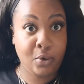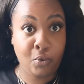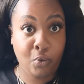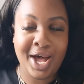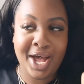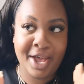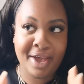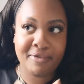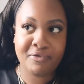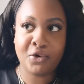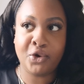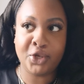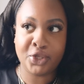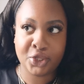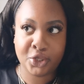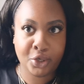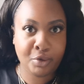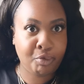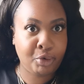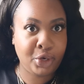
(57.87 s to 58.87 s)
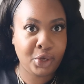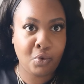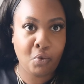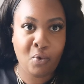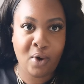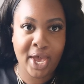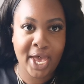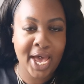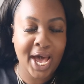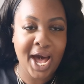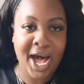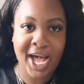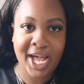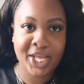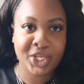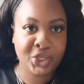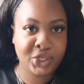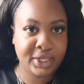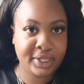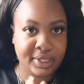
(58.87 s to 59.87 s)
I have gotten to the point where
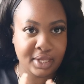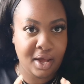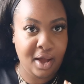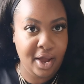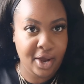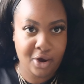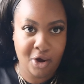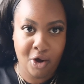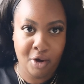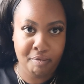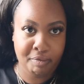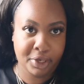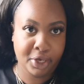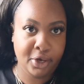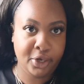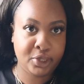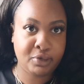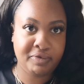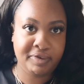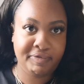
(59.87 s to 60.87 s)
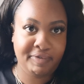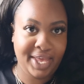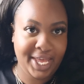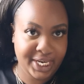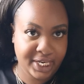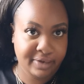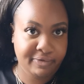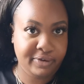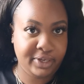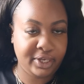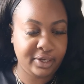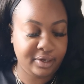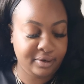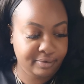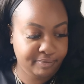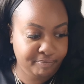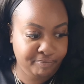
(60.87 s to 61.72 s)
I can't be asked with anything,